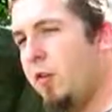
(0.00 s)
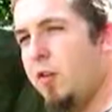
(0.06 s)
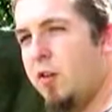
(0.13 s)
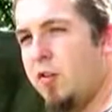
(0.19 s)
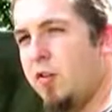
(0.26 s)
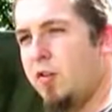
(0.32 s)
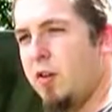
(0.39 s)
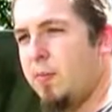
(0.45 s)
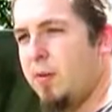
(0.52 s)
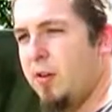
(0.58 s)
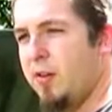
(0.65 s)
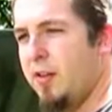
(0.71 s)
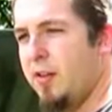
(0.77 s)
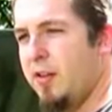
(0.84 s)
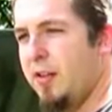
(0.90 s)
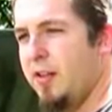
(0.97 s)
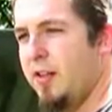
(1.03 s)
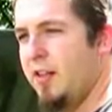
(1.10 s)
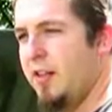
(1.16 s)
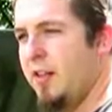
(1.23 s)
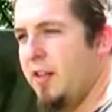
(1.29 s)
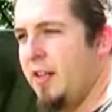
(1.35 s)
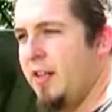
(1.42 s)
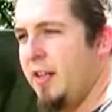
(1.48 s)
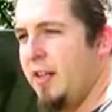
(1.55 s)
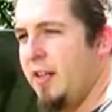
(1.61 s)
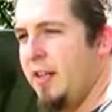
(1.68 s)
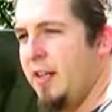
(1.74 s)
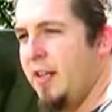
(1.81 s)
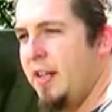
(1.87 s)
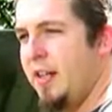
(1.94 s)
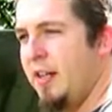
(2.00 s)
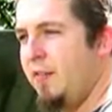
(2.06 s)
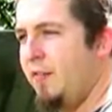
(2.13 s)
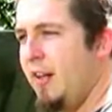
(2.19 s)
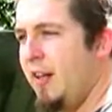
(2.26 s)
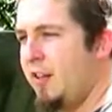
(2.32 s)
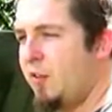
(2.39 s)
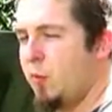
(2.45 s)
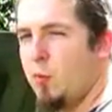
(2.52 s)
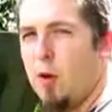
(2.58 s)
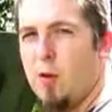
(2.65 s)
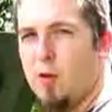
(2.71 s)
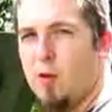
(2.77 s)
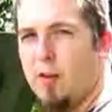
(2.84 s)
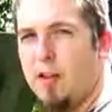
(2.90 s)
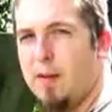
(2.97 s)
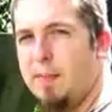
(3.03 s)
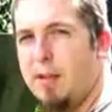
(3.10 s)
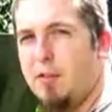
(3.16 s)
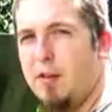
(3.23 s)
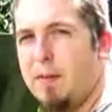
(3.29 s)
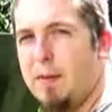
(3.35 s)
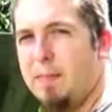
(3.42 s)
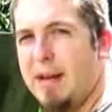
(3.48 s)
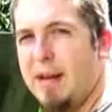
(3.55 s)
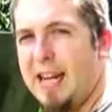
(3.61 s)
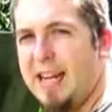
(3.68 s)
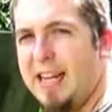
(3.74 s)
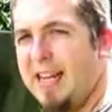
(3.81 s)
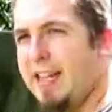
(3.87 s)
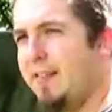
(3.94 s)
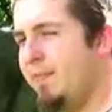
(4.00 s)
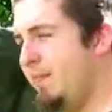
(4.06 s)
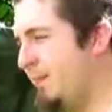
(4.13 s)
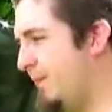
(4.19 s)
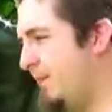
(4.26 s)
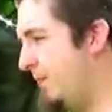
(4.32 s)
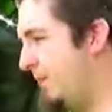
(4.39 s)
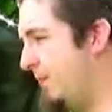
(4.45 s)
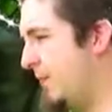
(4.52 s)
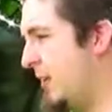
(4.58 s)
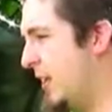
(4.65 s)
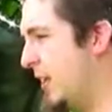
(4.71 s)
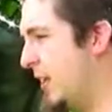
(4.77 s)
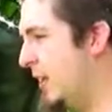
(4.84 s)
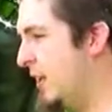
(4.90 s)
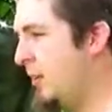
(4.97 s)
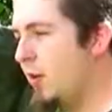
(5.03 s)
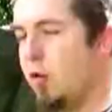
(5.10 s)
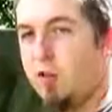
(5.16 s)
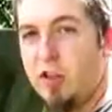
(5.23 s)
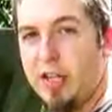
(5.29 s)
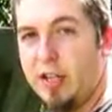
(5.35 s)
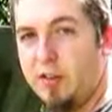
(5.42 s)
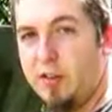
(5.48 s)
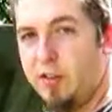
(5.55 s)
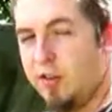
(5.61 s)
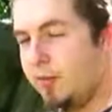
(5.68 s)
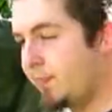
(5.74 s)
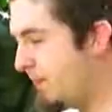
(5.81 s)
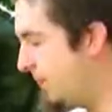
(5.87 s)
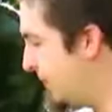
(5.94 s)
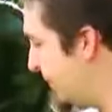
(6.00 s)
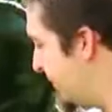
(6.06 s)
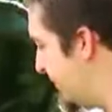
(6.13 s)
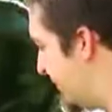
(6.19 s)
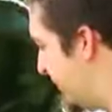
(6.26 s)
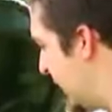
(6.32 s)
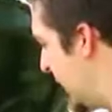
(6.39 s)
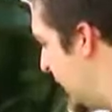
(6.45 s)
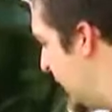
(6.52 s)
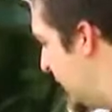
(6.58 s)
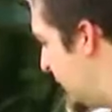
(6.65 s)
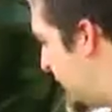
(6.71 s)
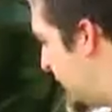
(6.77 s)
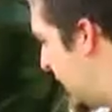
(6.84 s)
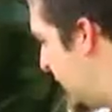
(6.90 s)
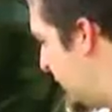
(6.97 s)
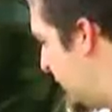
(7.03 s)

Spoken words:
distributor, advanced the rotor a little bit, dropped it back in. No change. Changed